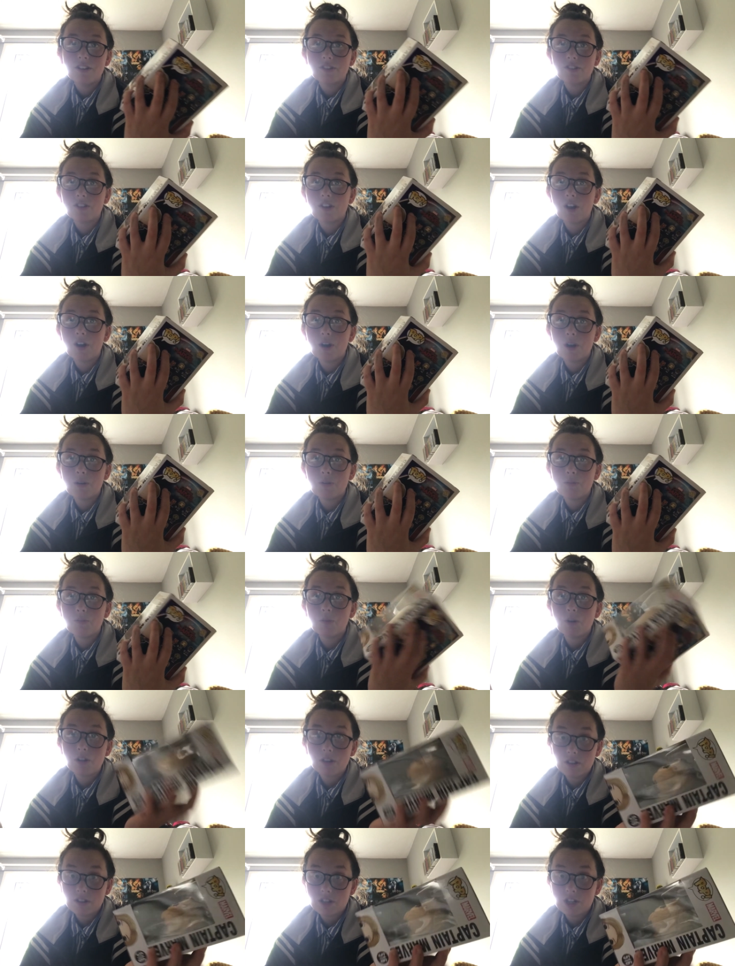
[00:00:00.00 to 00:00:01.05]
So,
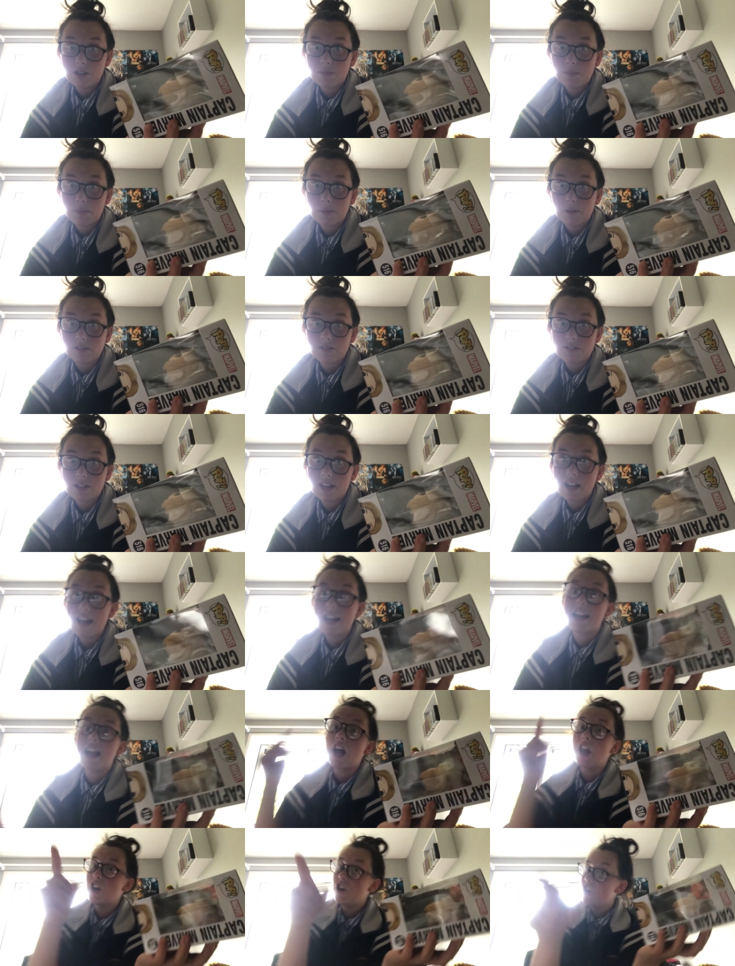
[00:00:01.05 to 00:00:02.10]
one of the cheaper pots today.
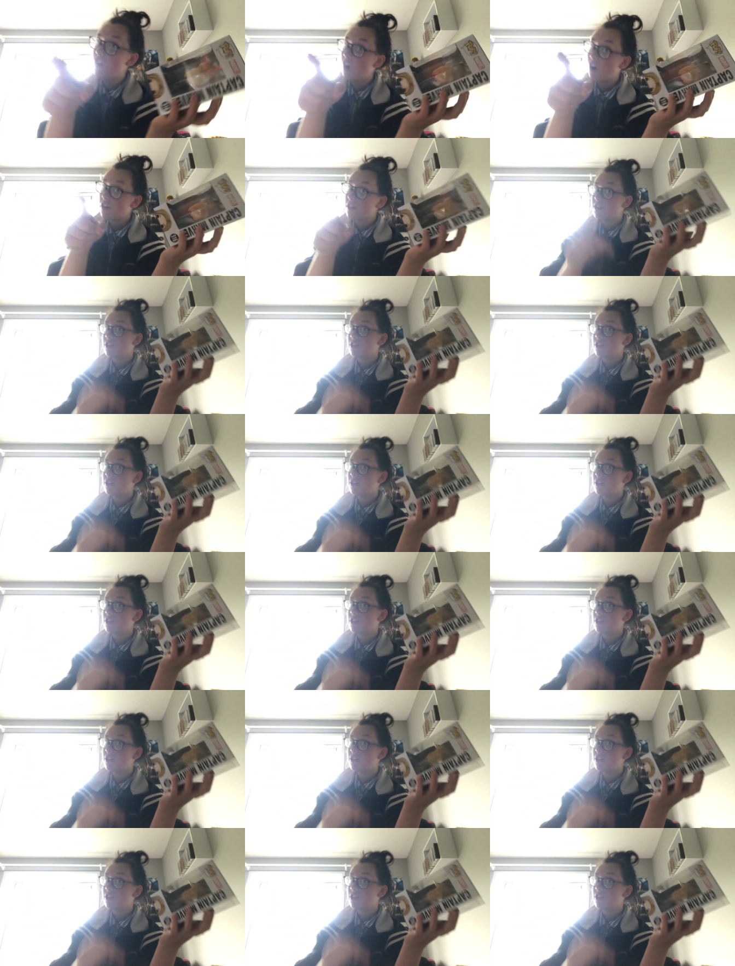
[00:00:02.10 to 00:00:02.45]
Not the